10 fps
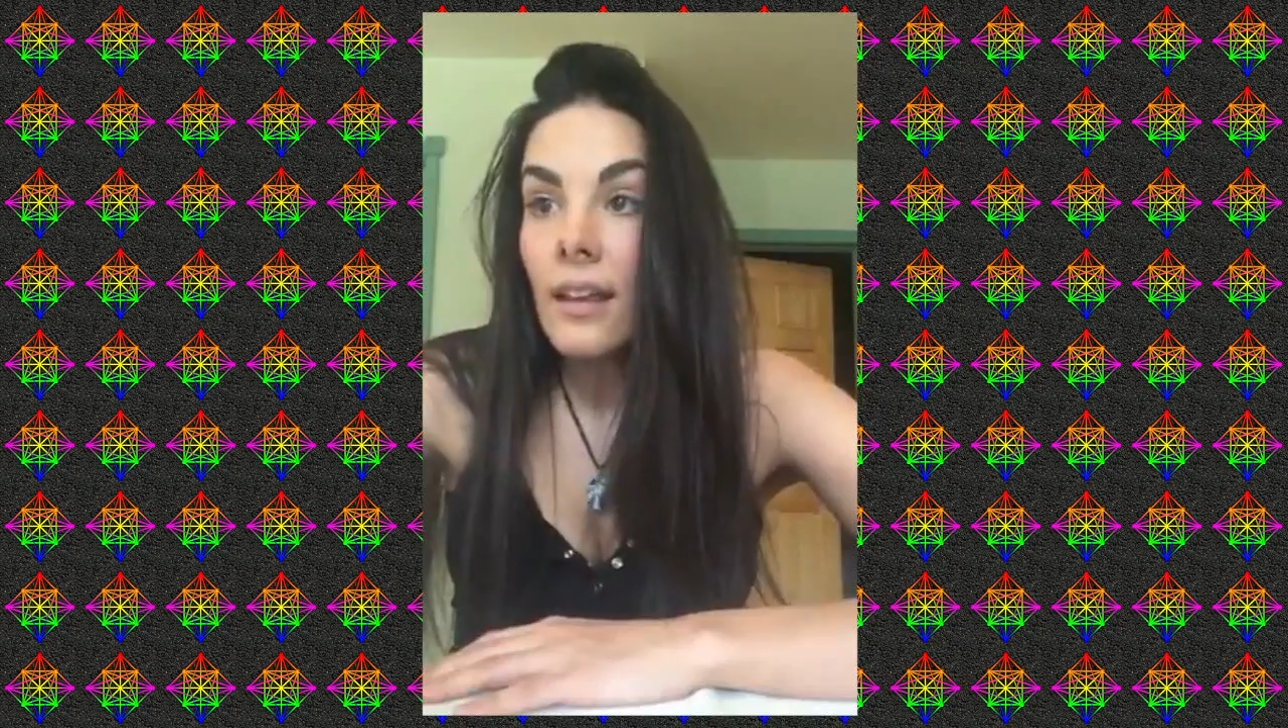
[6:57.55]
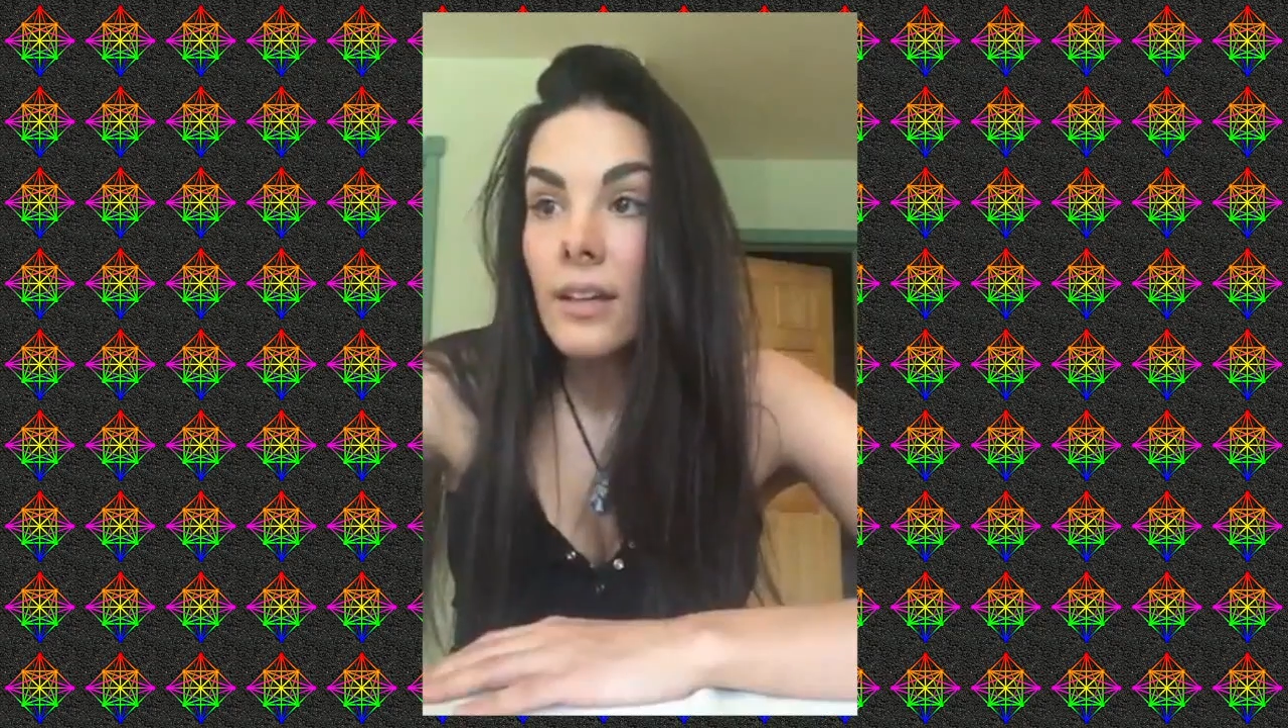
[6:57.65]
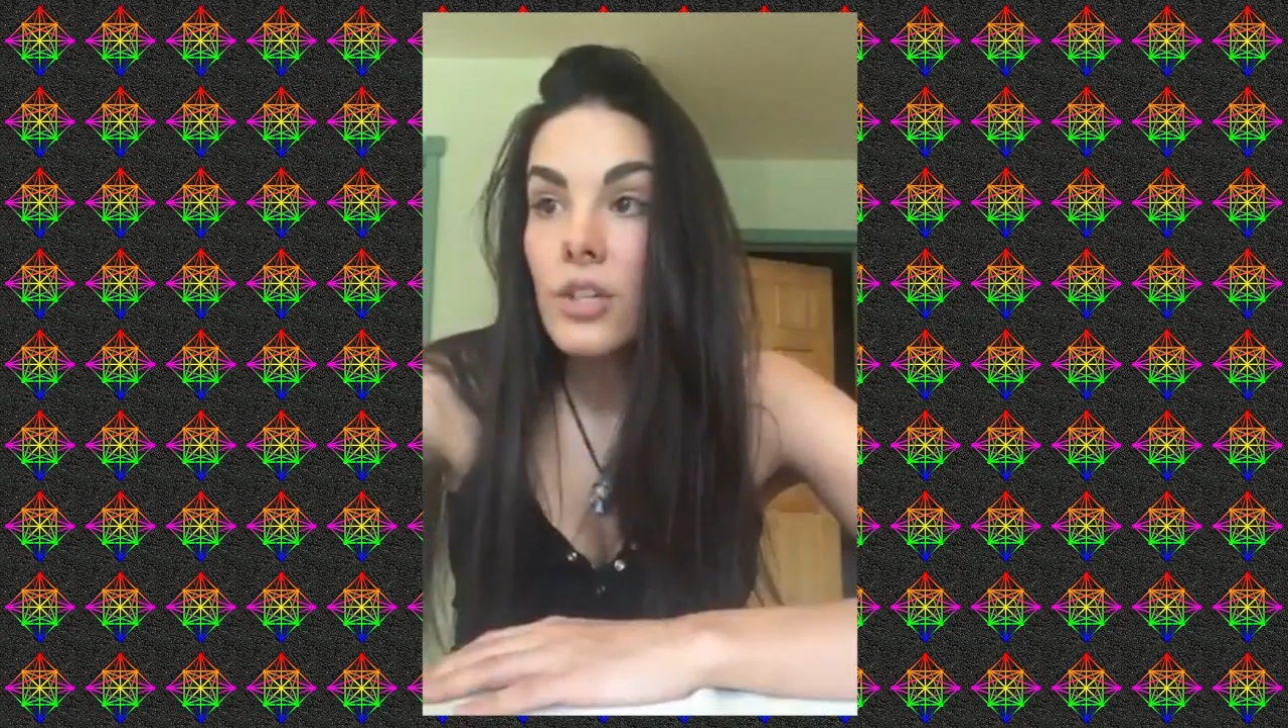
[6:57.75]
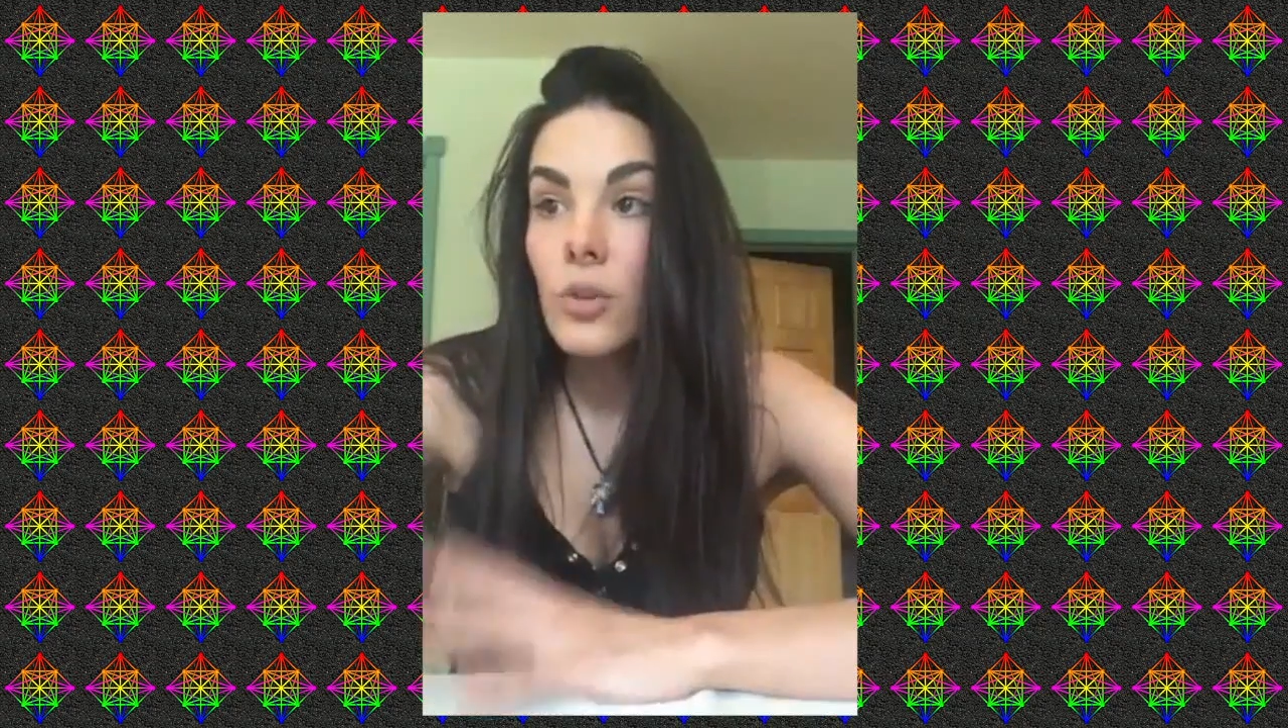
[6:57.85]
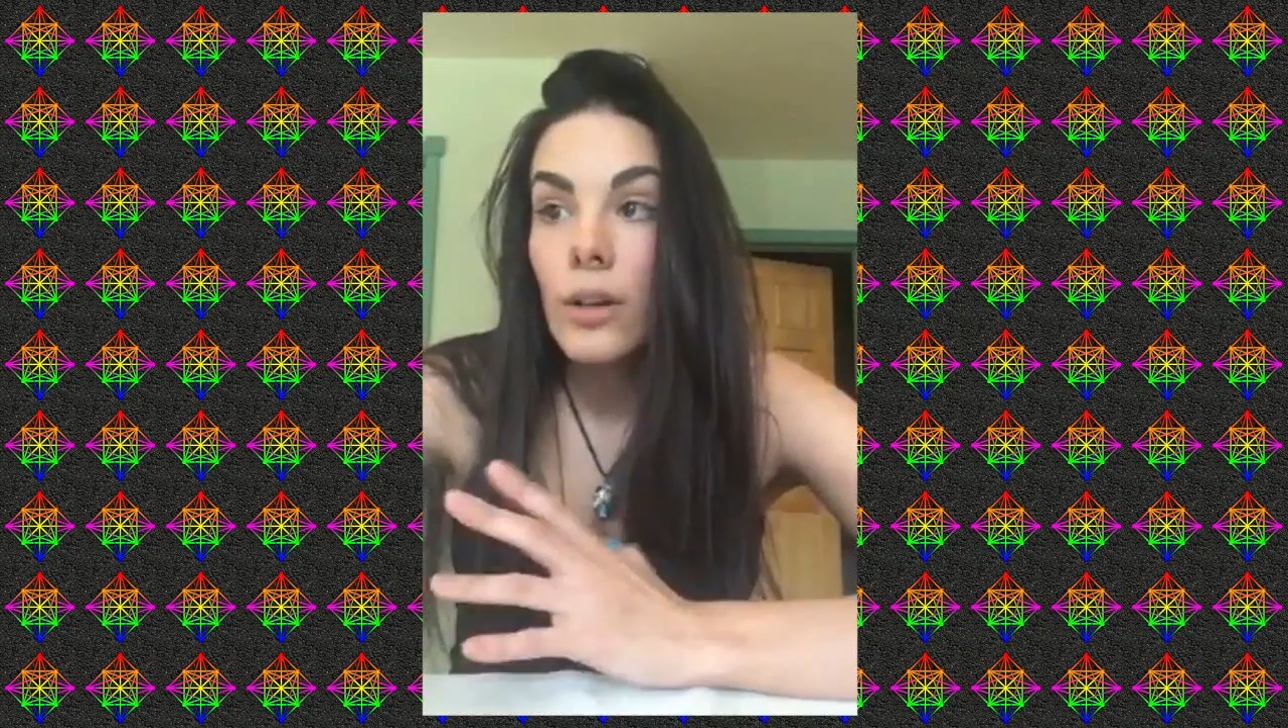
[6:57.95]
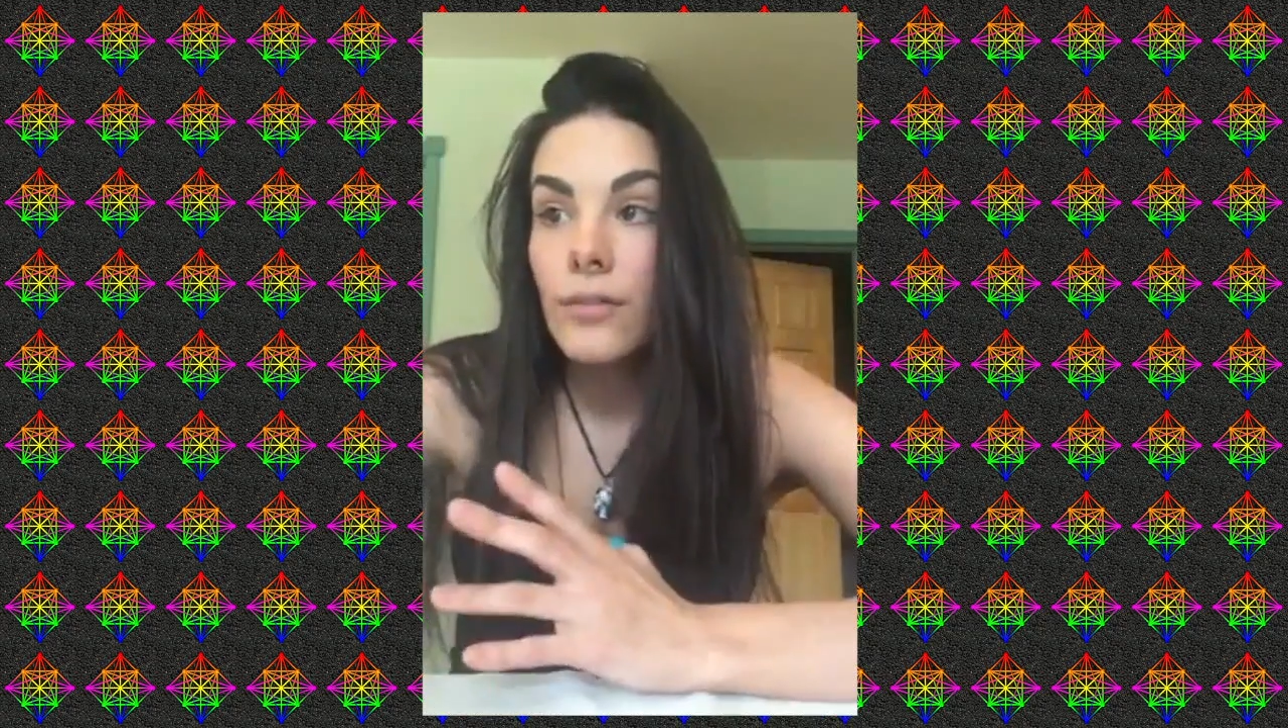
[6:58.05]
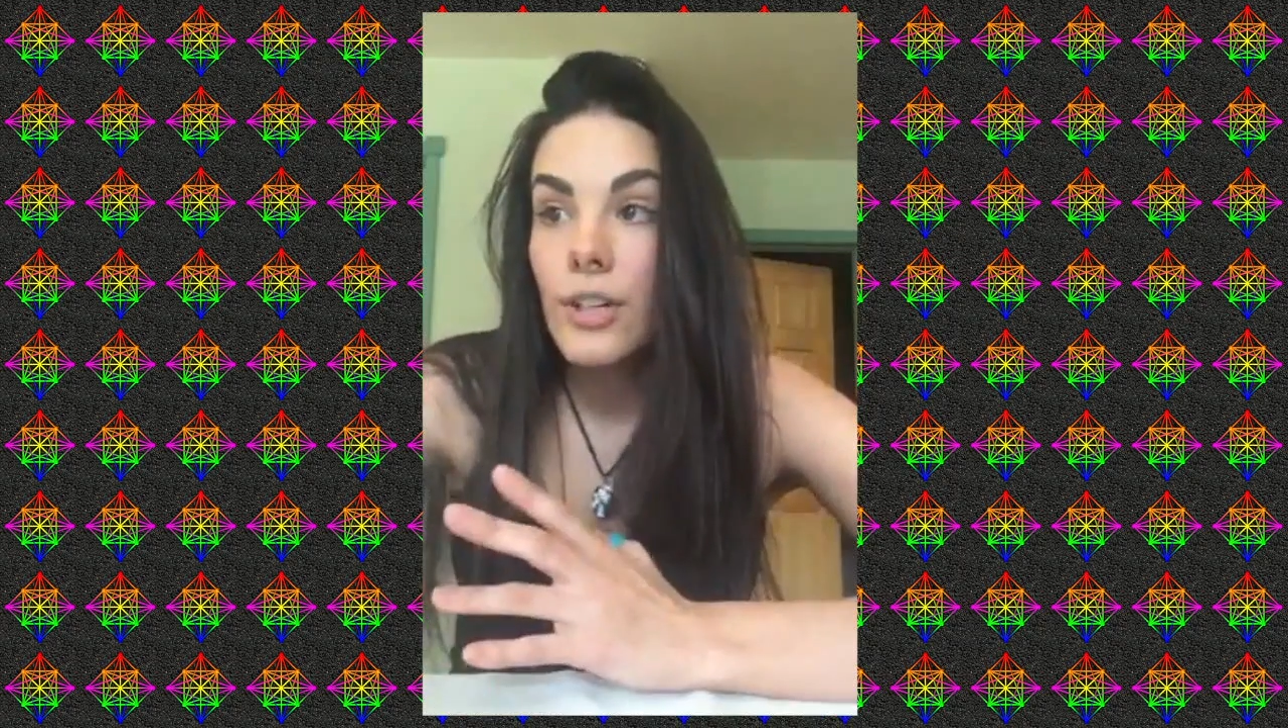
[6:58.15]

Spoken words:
Short